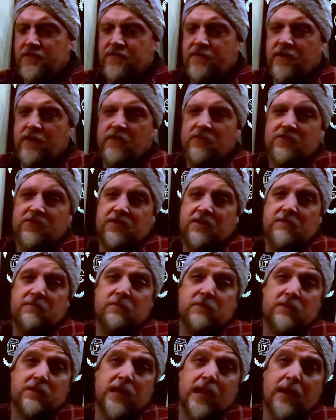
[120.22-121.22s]
felt she
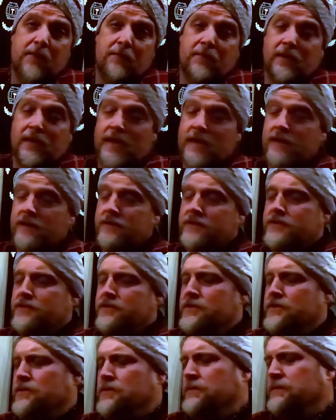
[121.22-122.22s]
was obligated
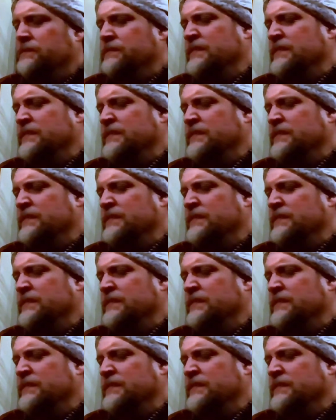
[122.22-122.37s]
to.